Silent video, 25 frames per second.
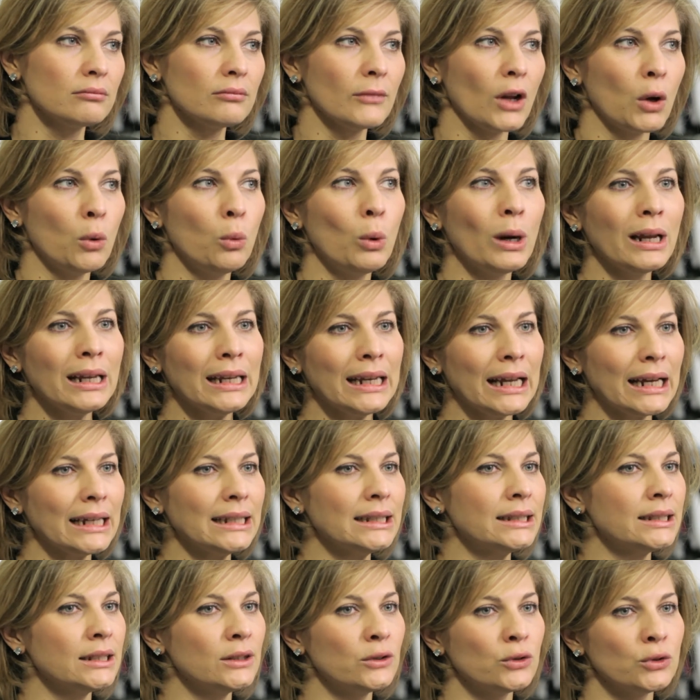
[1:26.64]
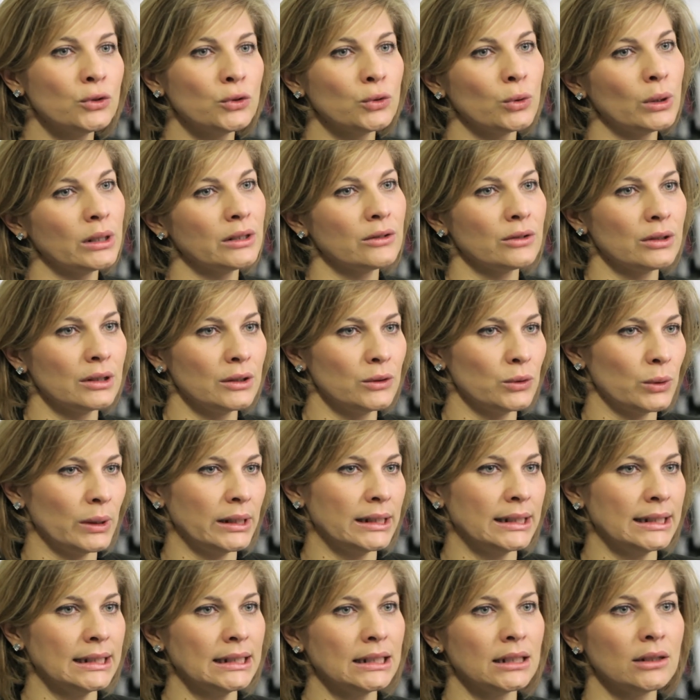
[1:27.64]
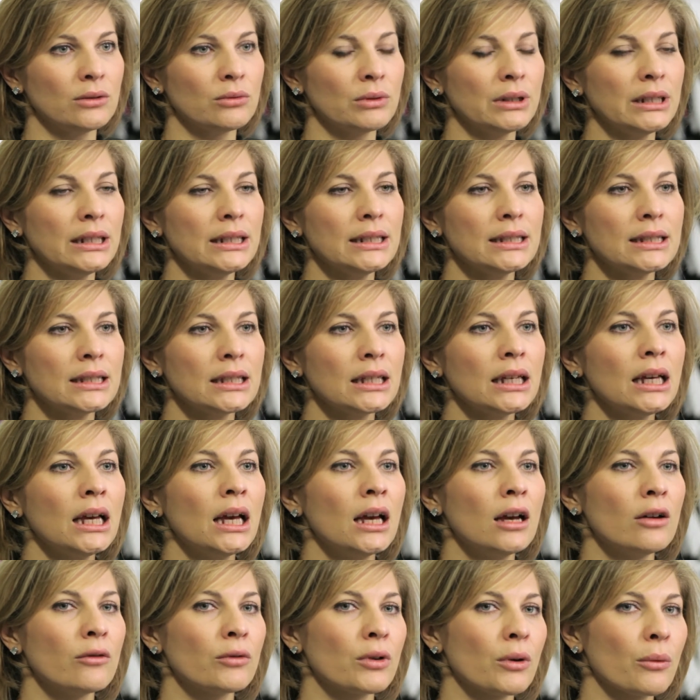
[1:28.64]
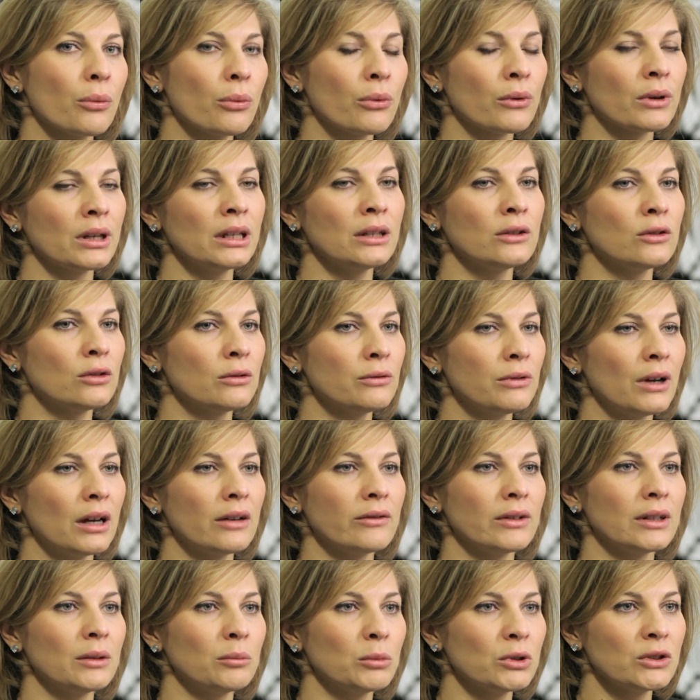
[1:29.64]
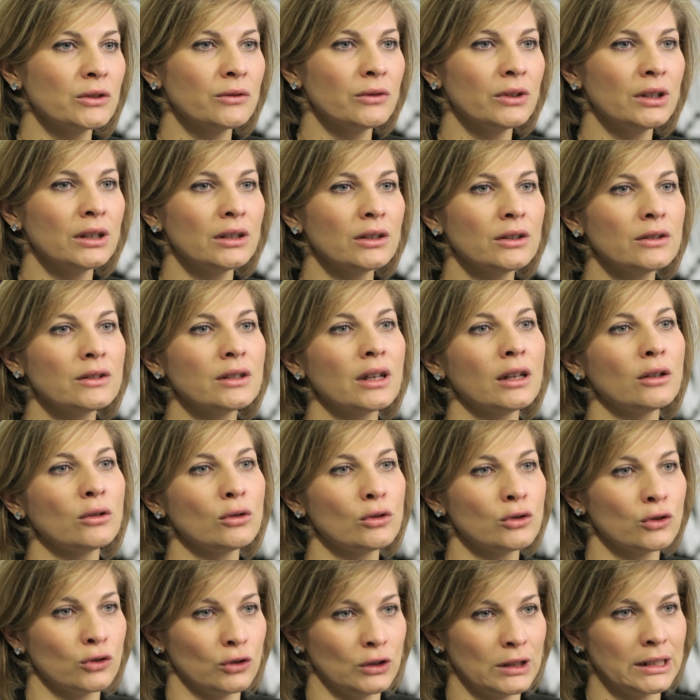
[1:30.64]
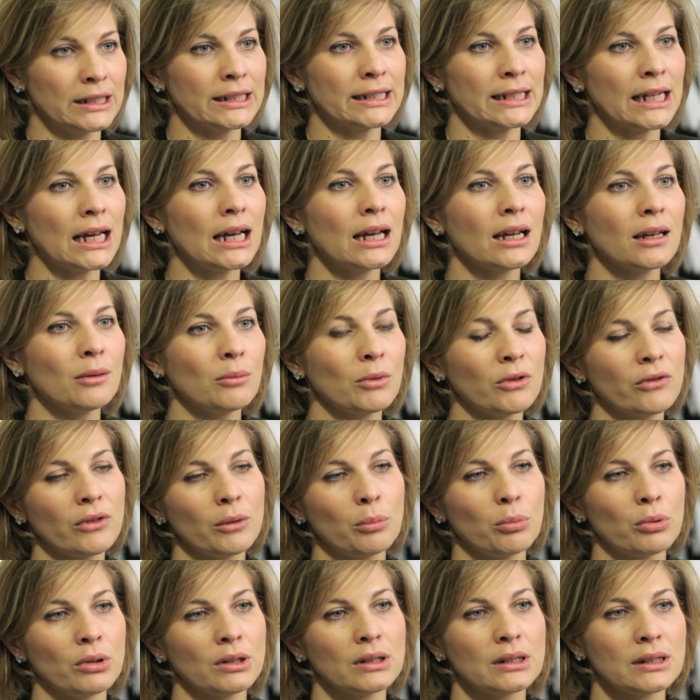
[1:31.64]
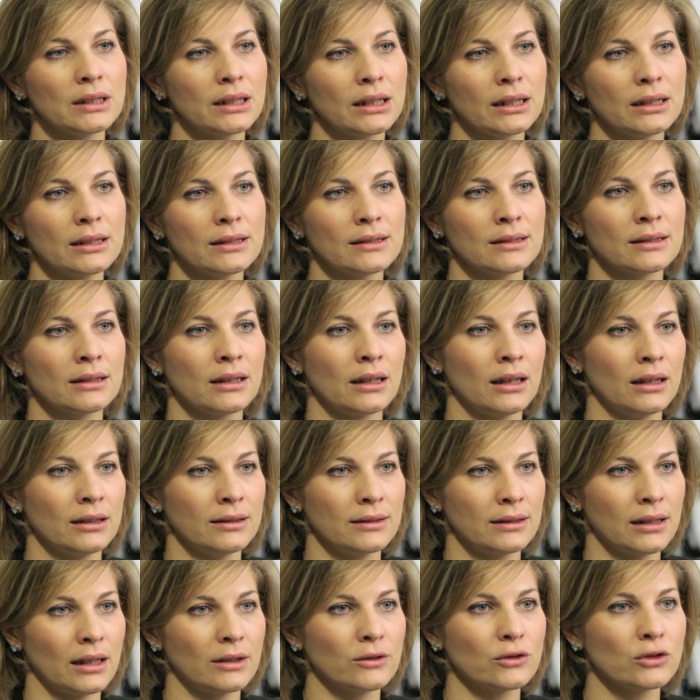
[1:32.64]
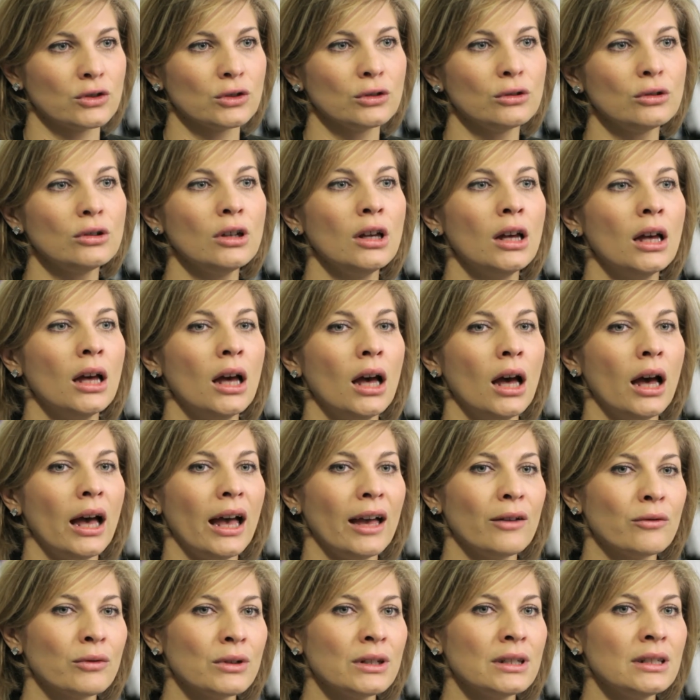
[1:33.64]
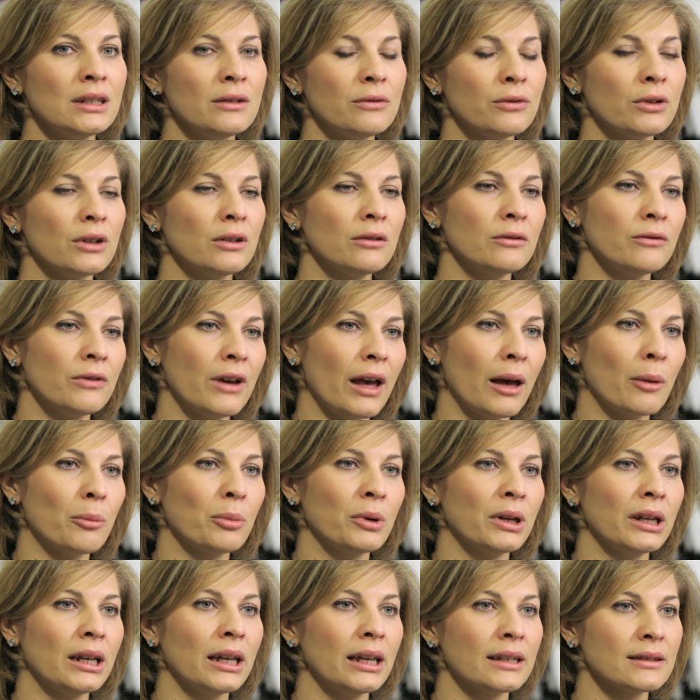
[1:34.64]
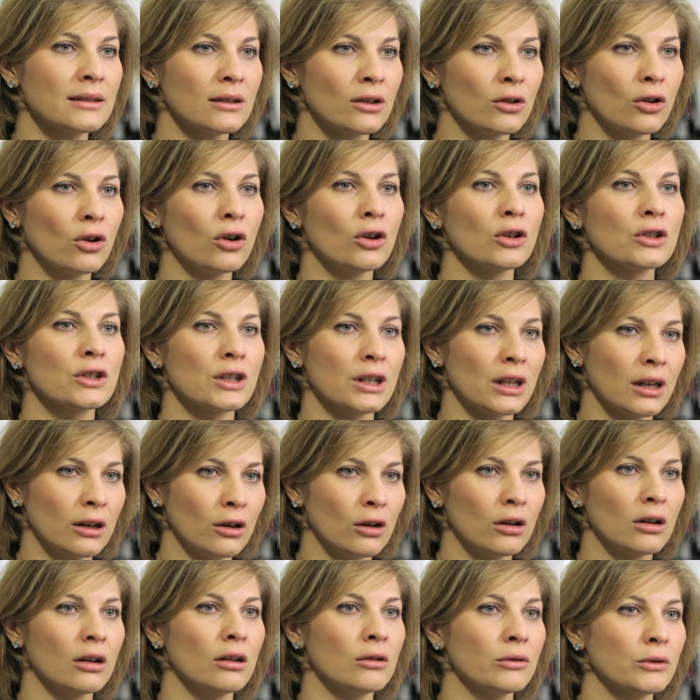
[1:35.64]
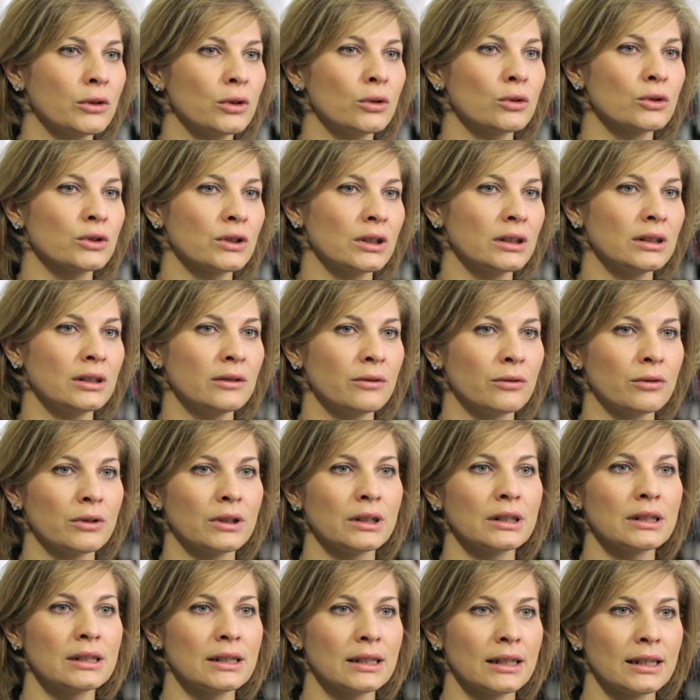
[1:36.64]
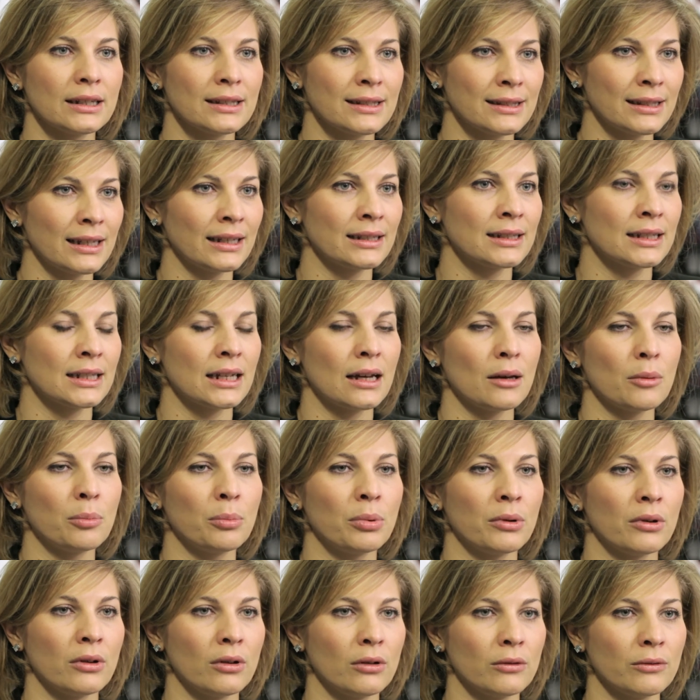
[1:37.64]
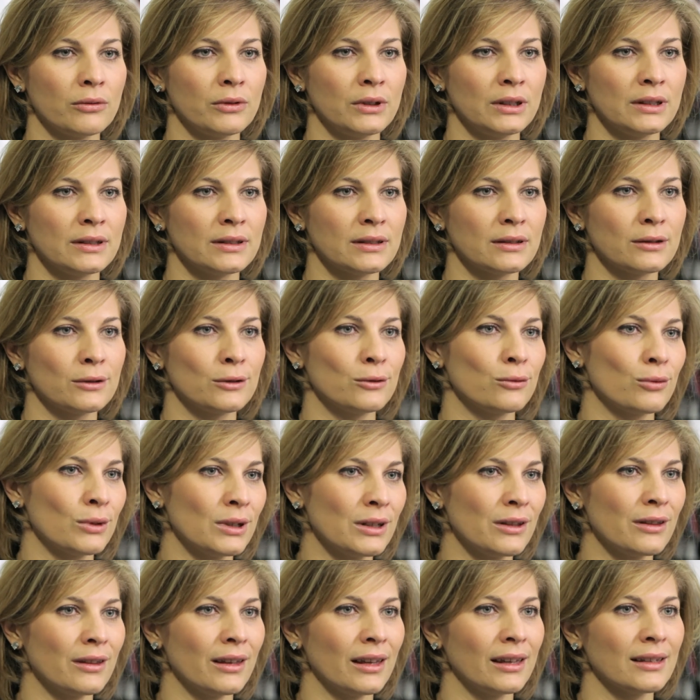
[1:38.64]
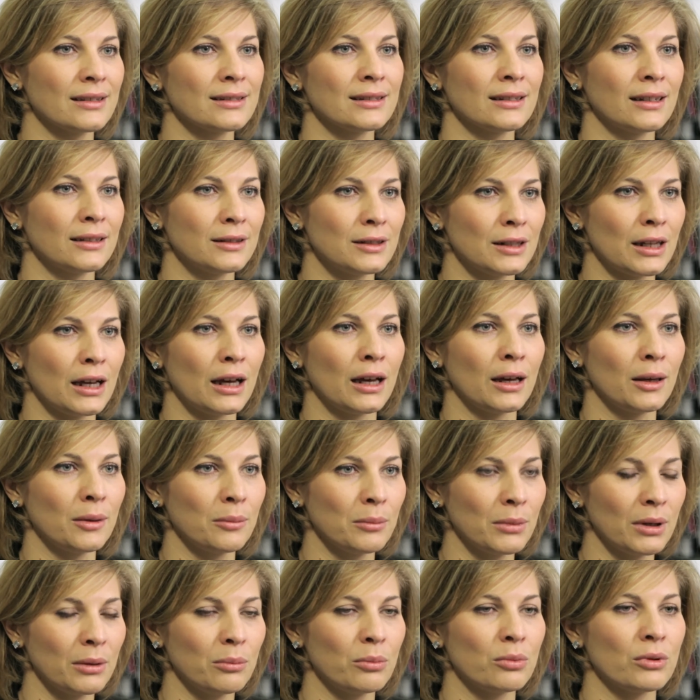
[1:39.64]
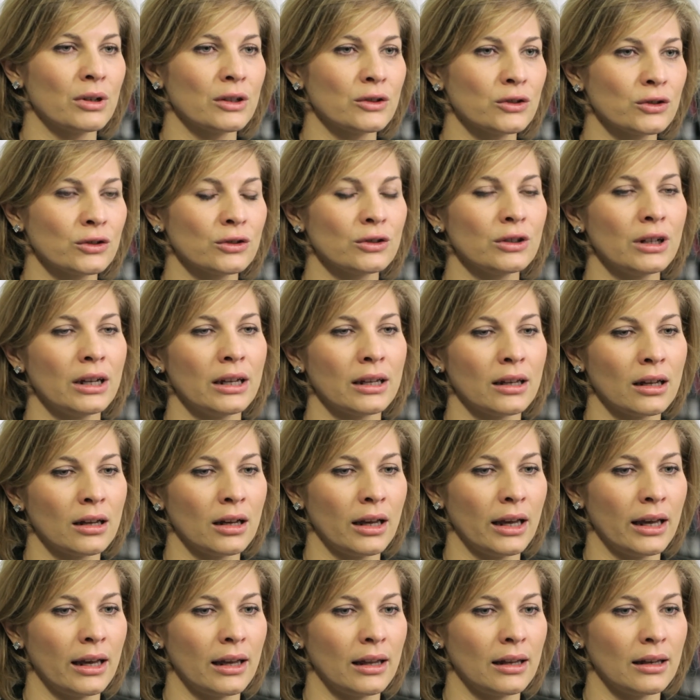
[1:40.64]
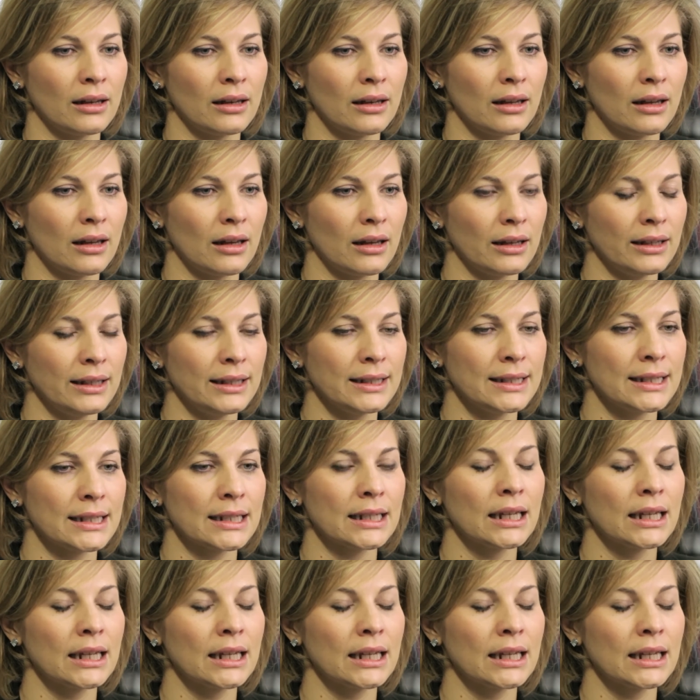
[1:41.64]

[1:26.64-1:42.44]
190 to 220 degrees, from 3 to 5 atmospheres, and also the time of the printing is essential. Every different fabric has got, of course, a different setup of these three things, time, pressure, and heat.